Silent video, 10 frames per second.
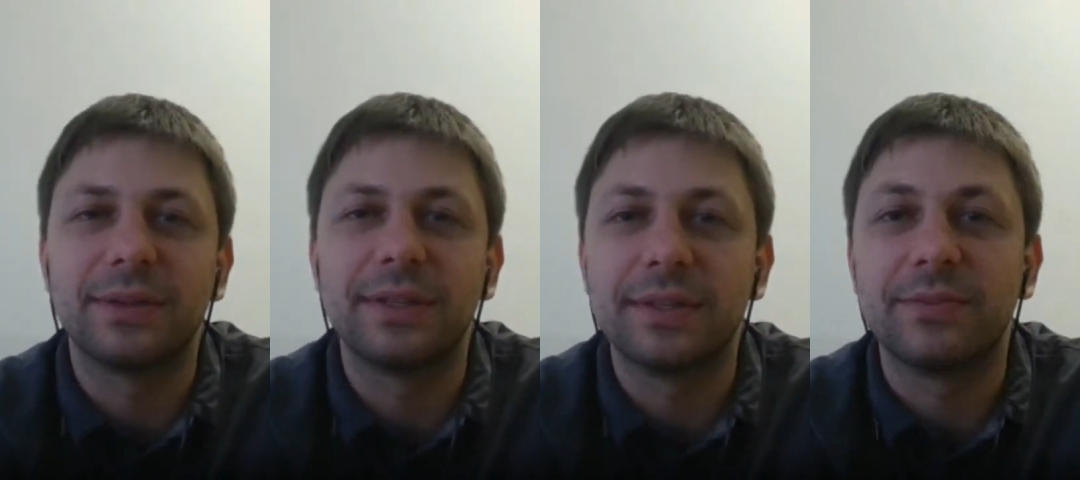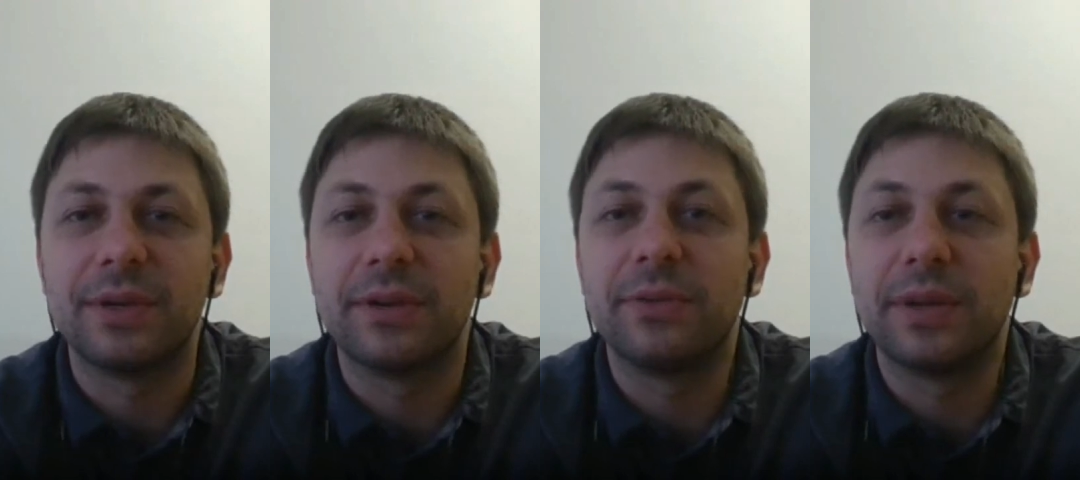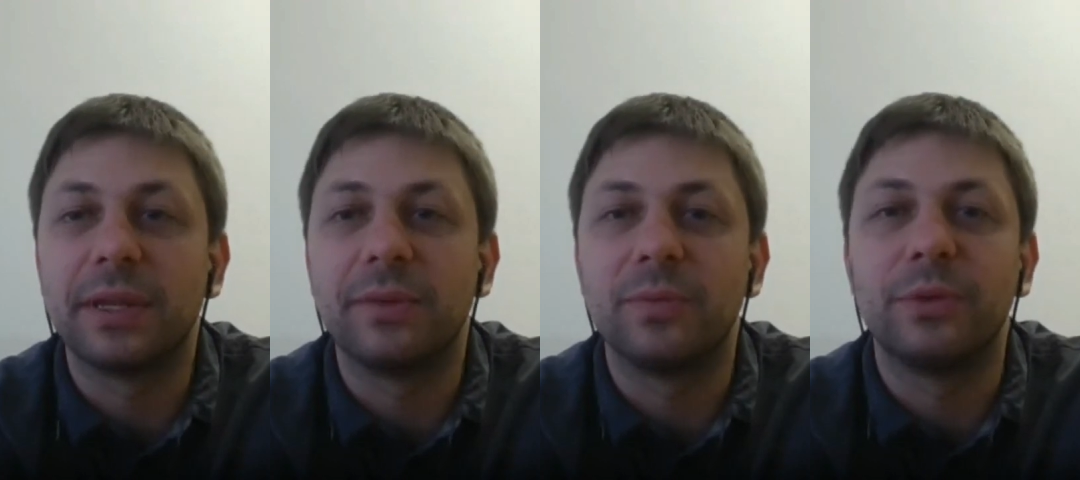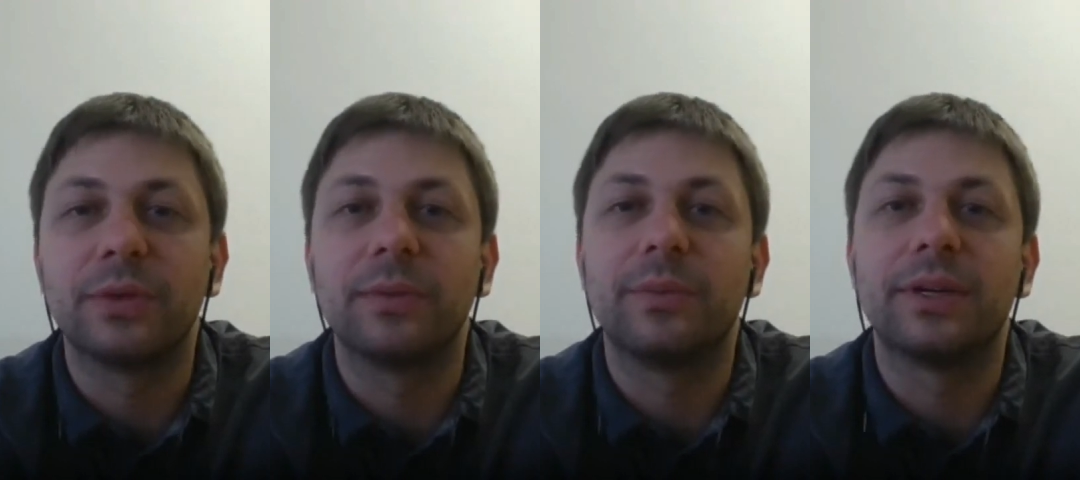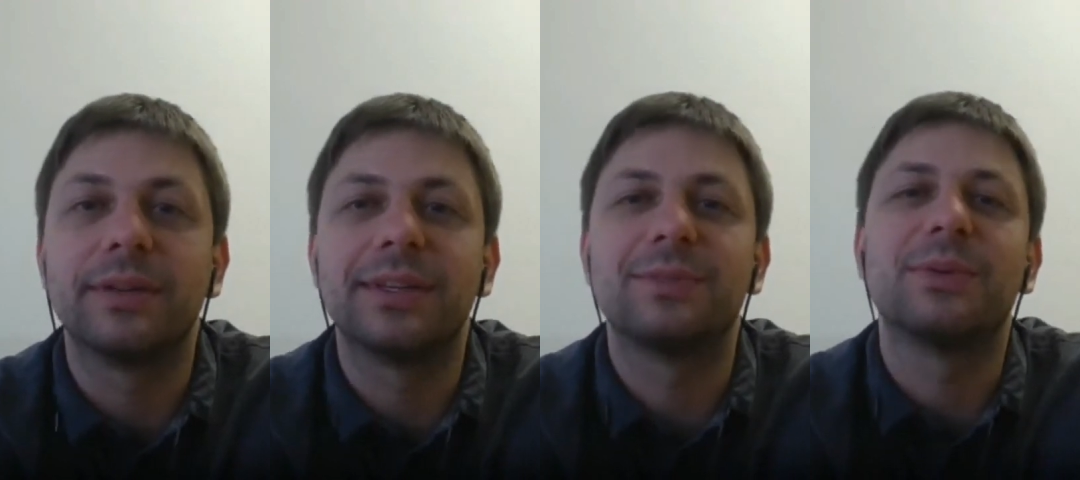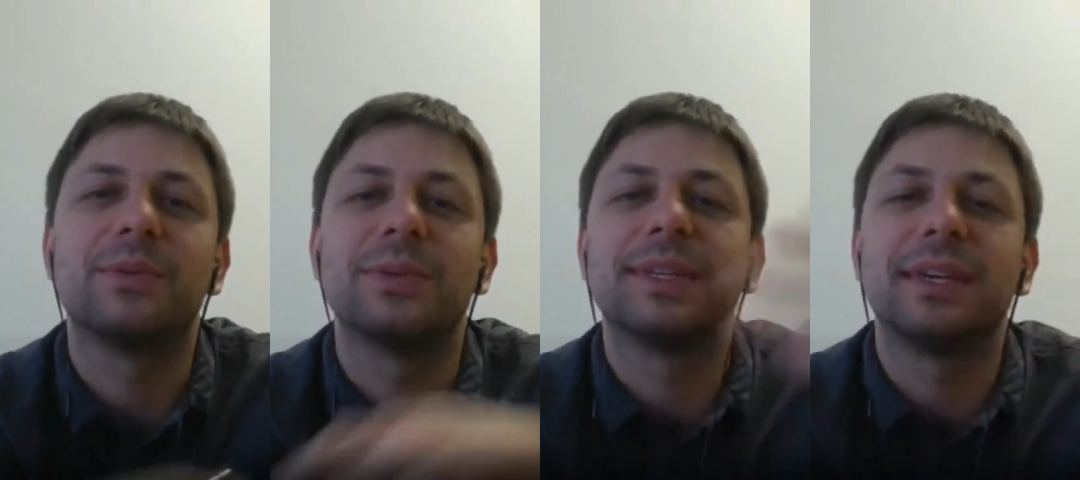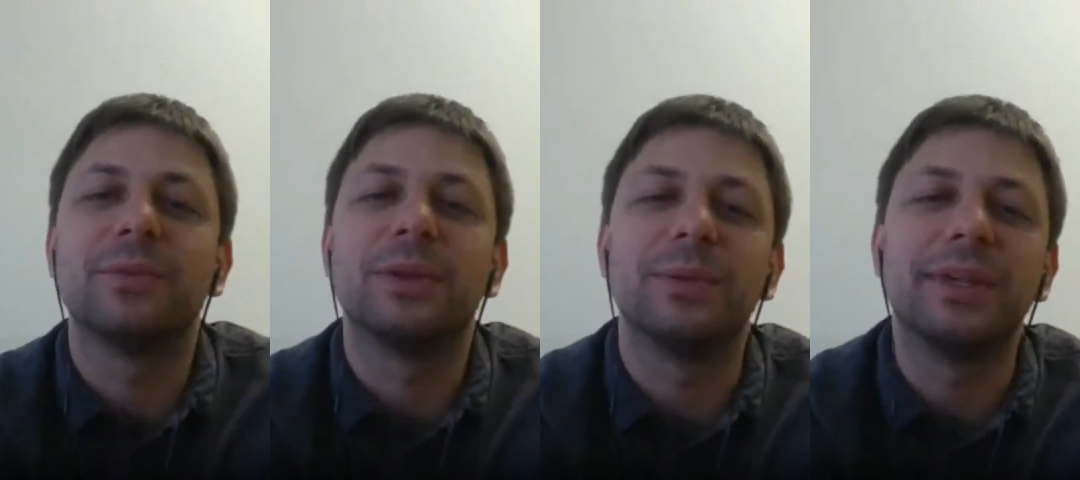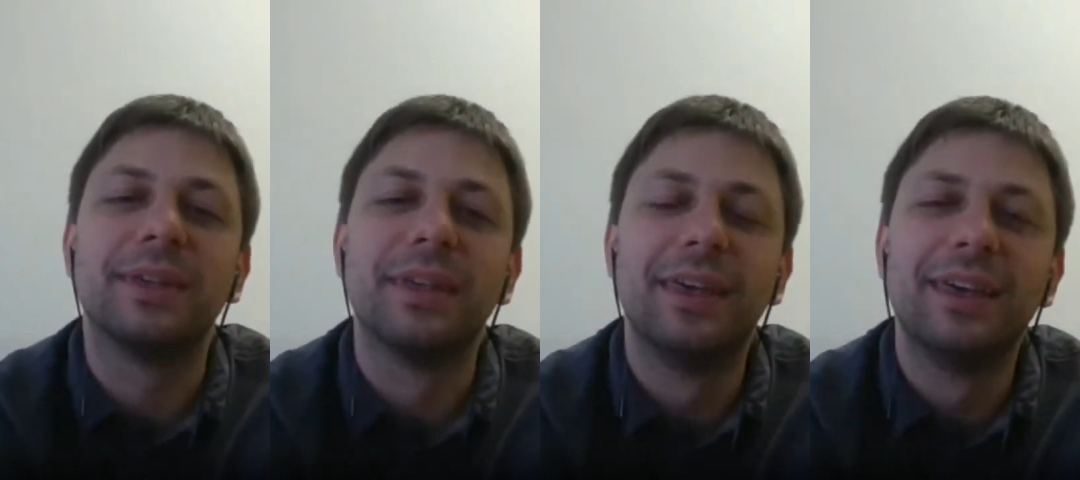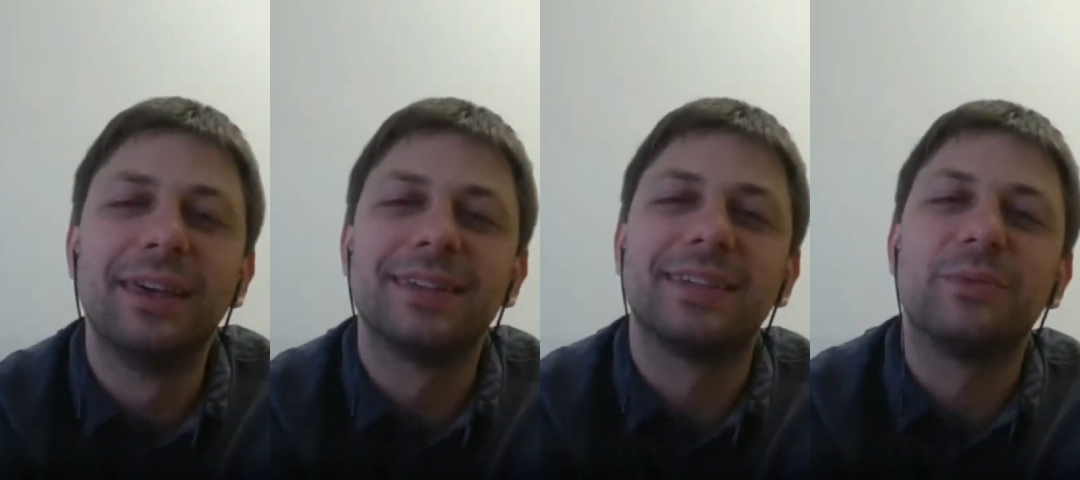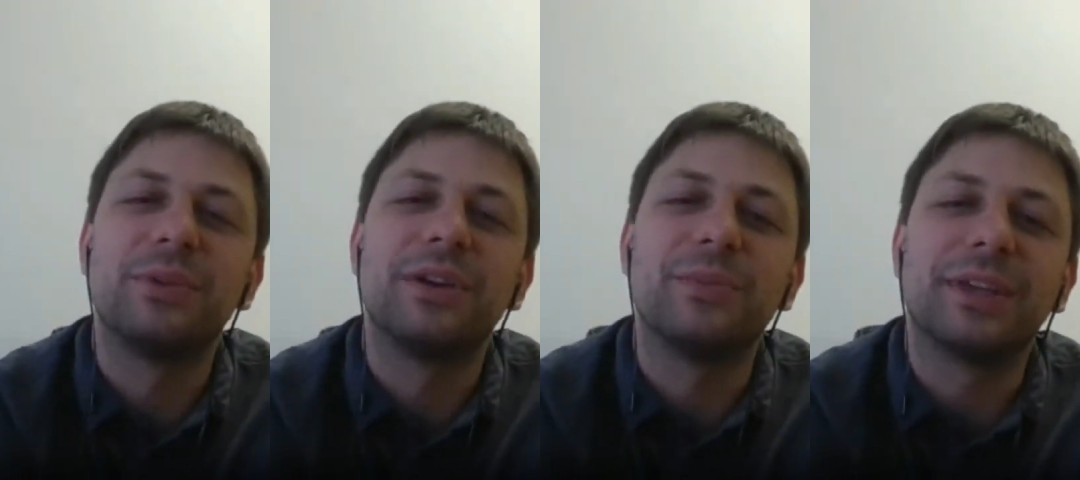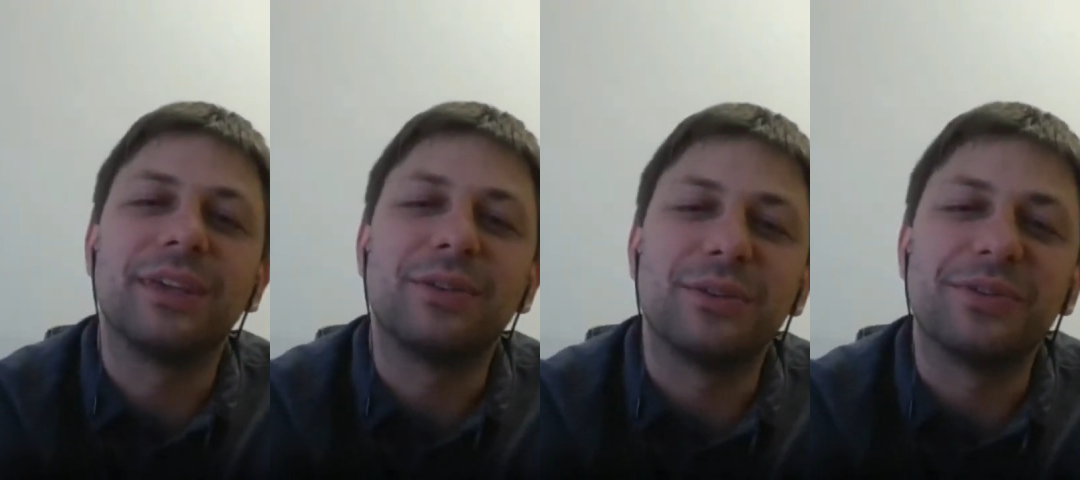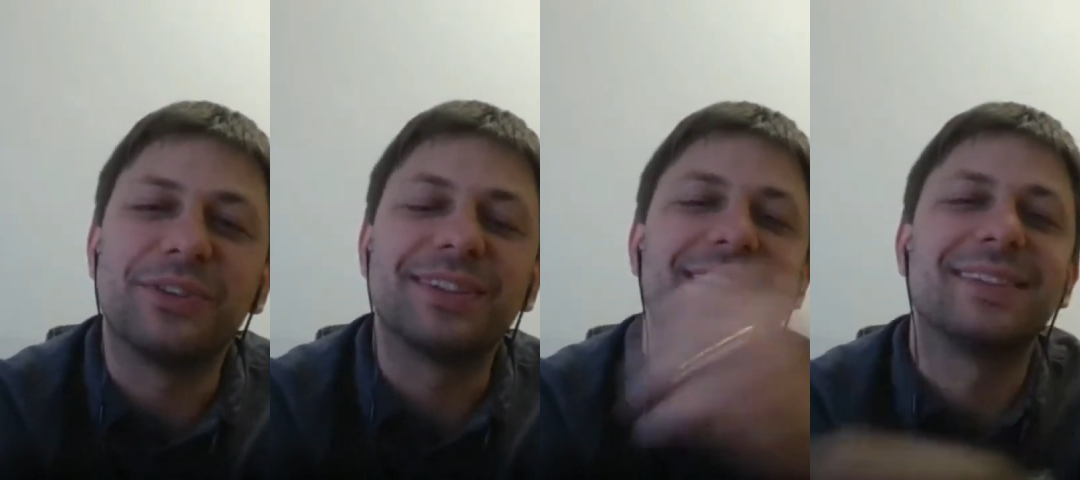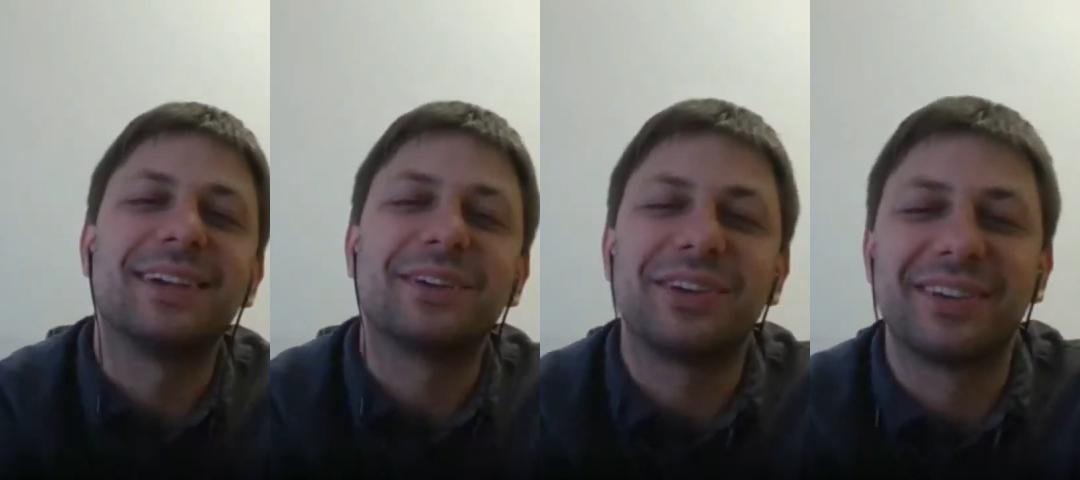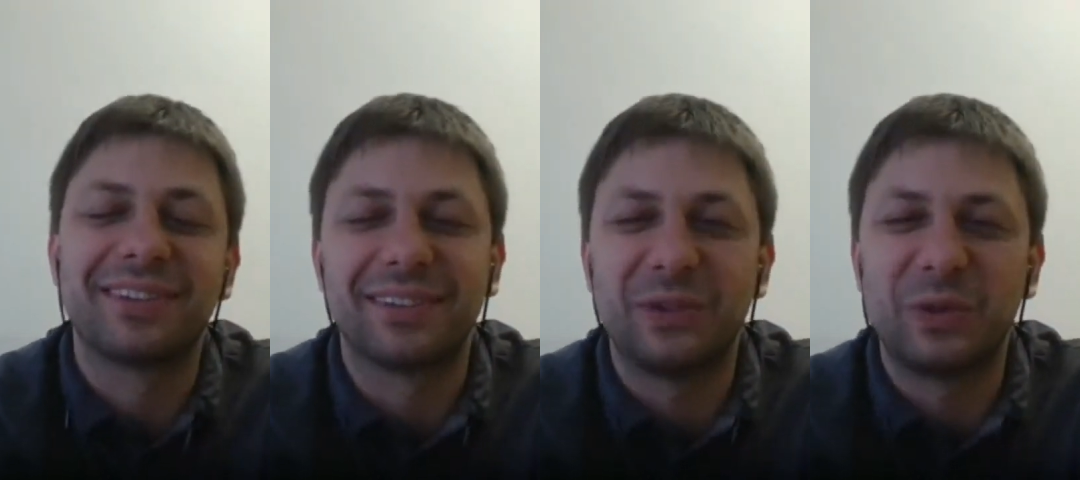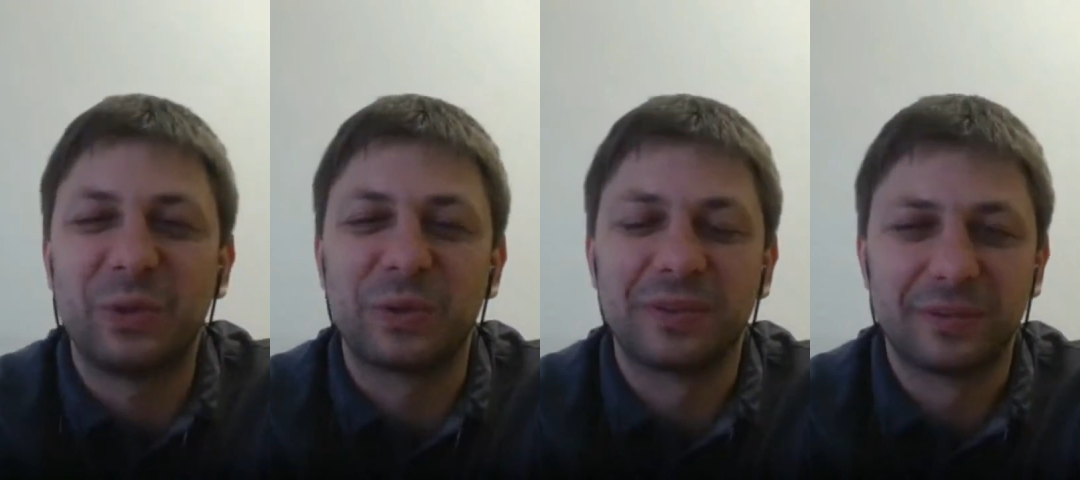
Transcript: So this is a really, really important part. That's what we say when we say we are making conferences younger, you know.